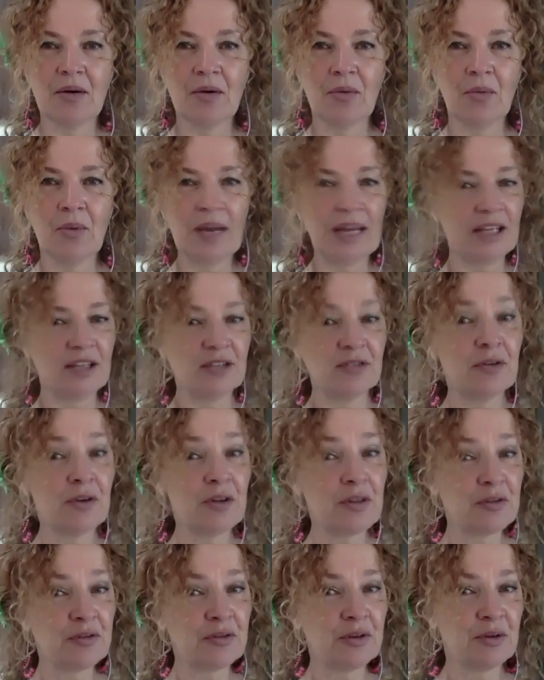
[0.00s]
wait for
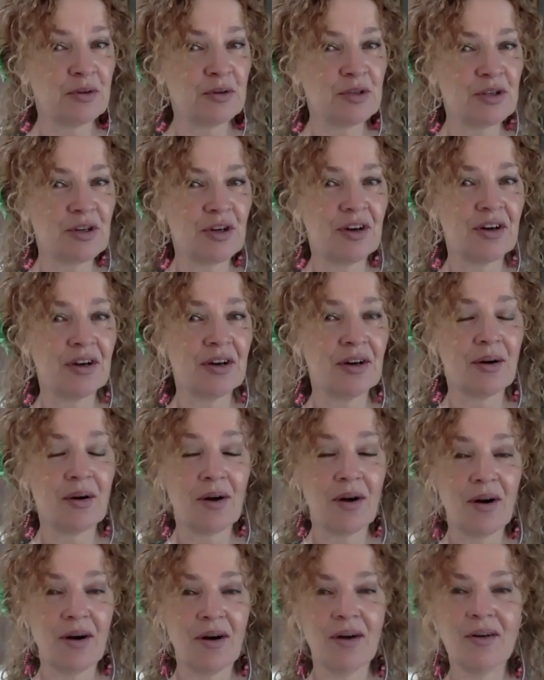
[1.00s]
the future
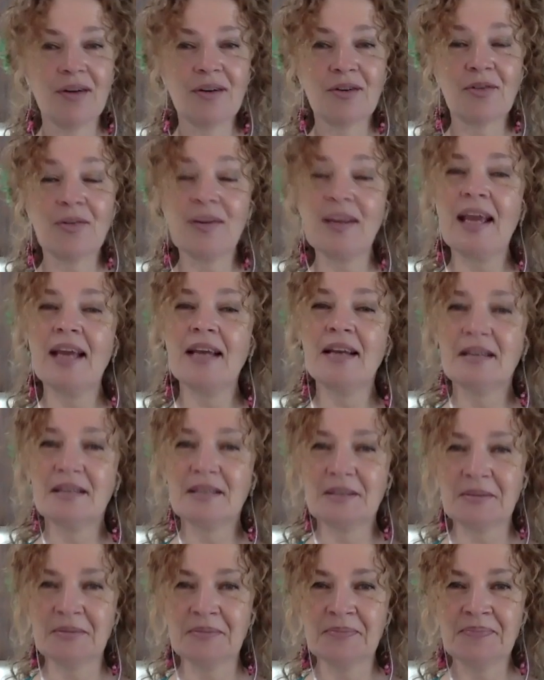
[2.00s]
or create it.